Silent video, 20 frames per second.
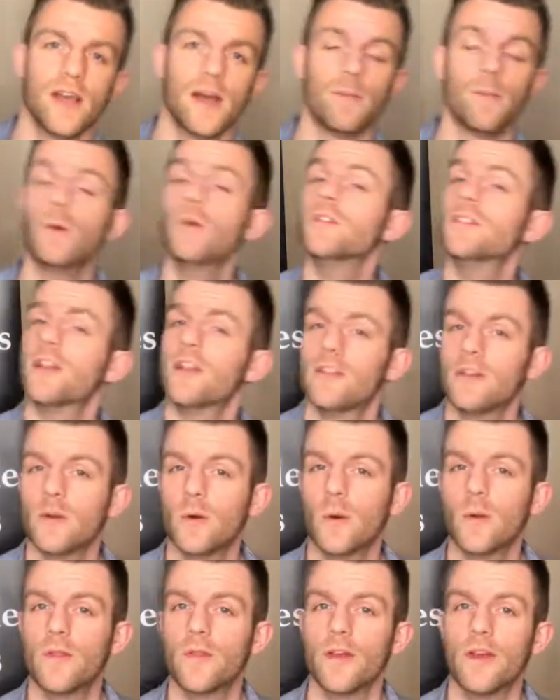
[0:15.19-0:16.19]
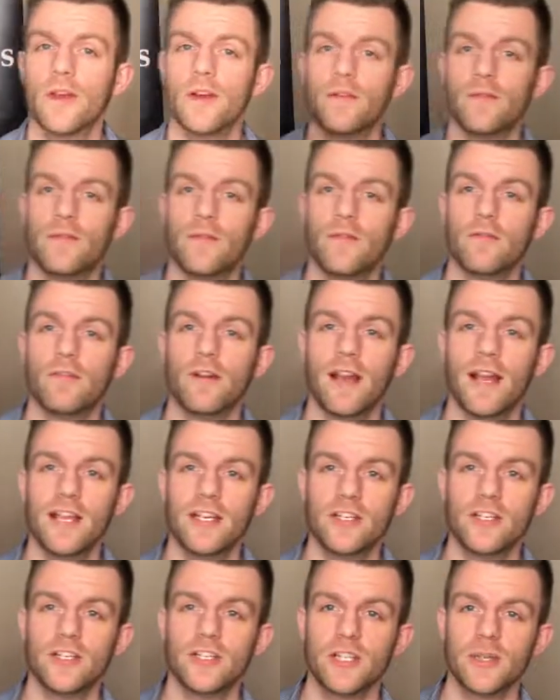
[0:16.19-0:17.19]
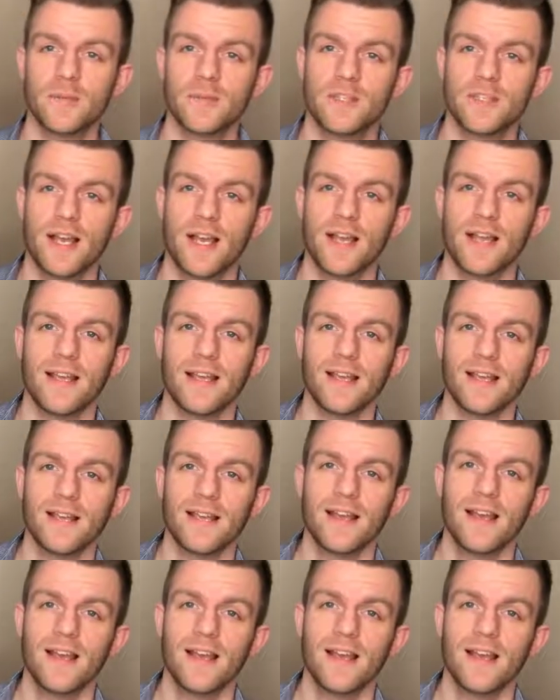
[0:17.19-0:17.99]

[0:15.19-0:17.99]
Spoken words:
I'm also the author of Relationship Selling